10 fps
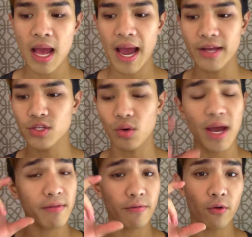I don't
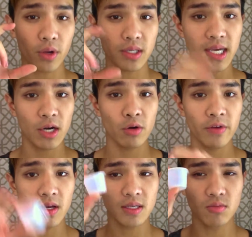have the full container of it
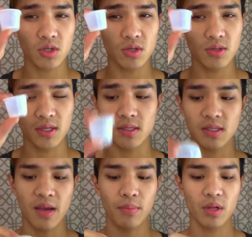because I'm just using a
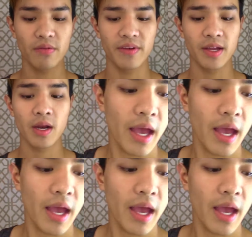sample of it.